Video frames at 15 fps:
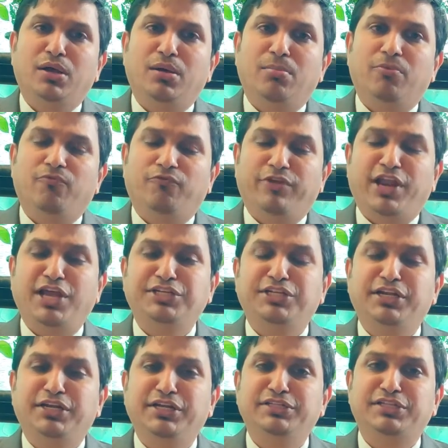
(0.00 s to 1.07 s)
financial
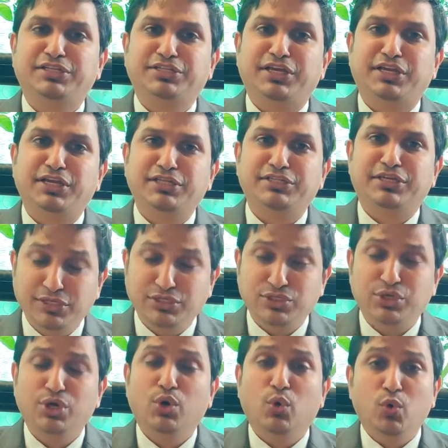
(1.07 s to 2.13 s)
research analysts
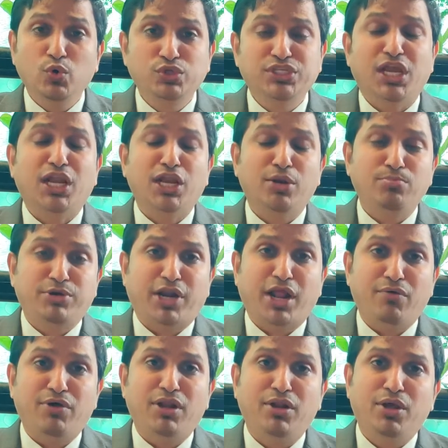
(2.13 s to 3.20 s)
who seldom travel